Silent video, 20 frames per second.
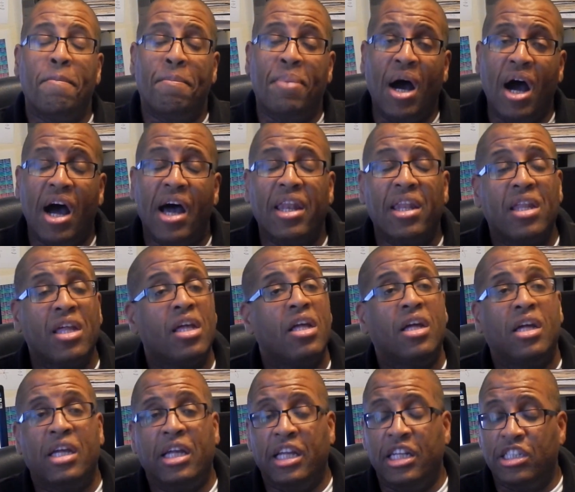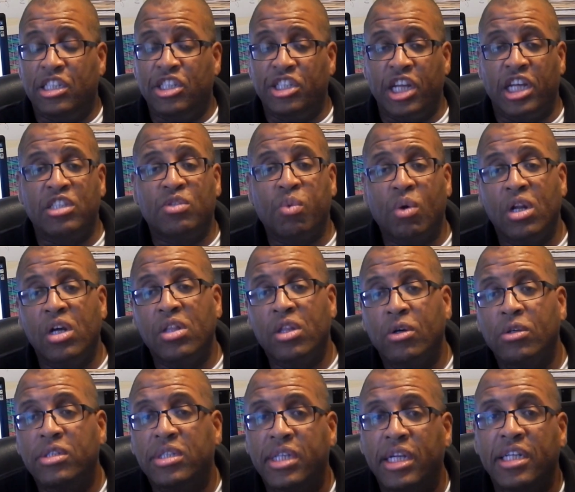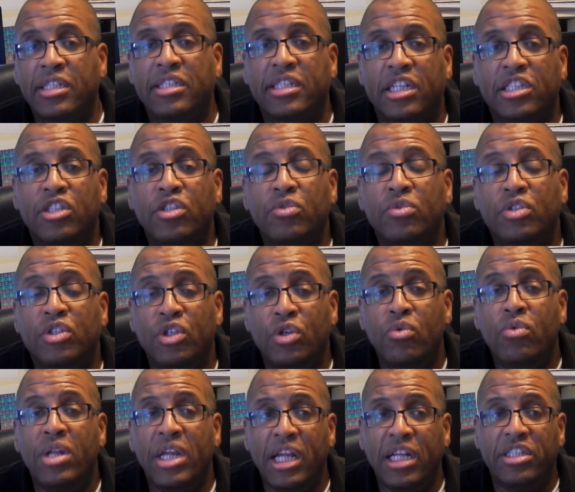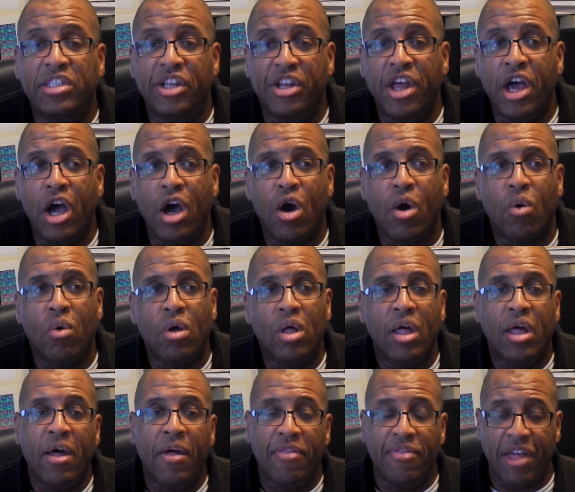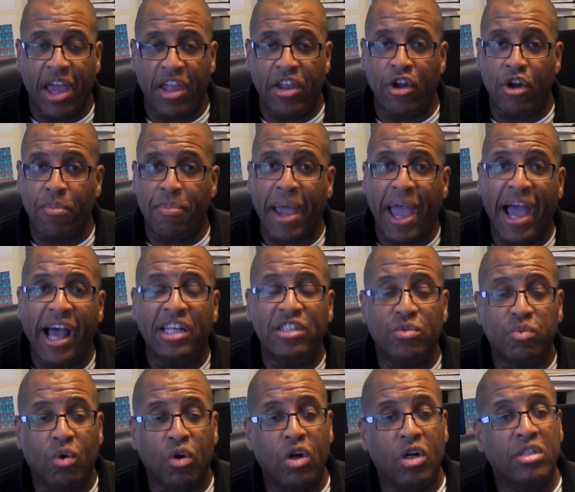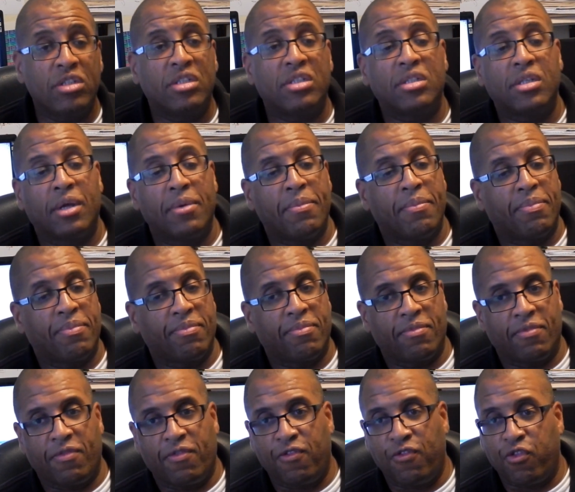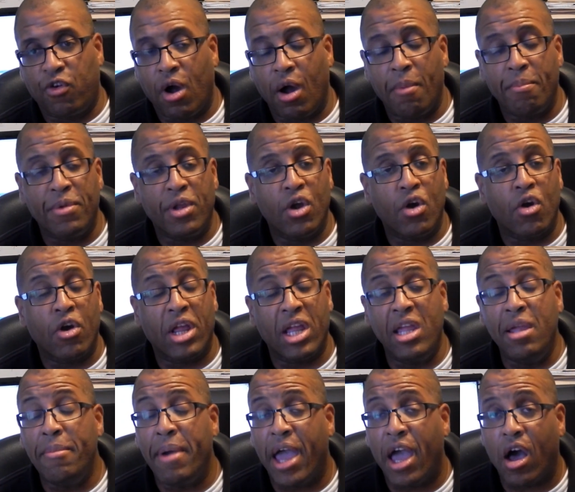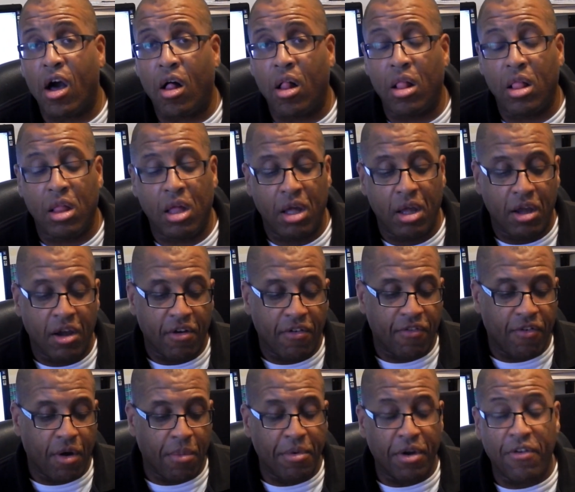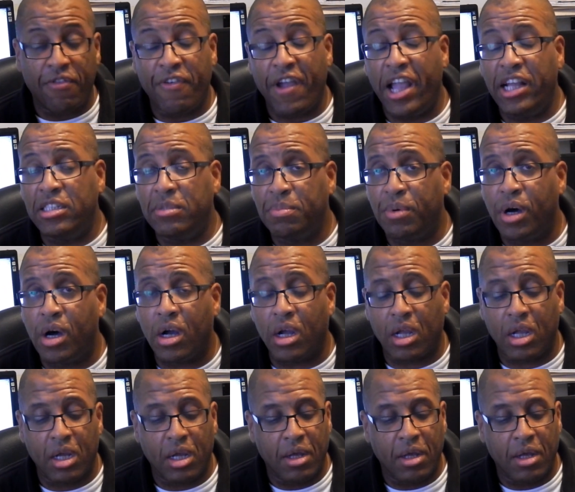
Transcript: But it's just one of those things that you do need to know, that your passwords from your email, from your Facebook,